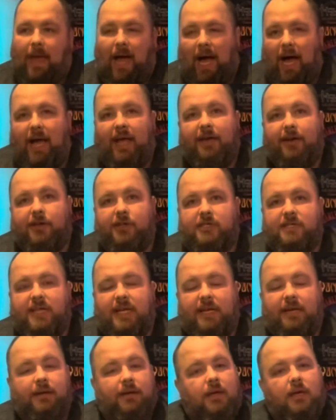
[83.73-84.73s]

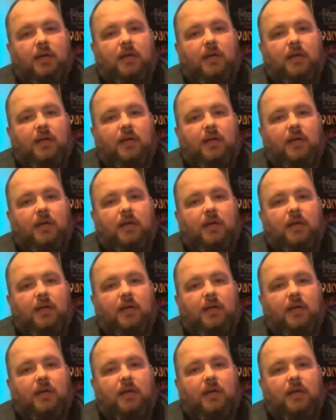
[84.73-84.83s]
understand.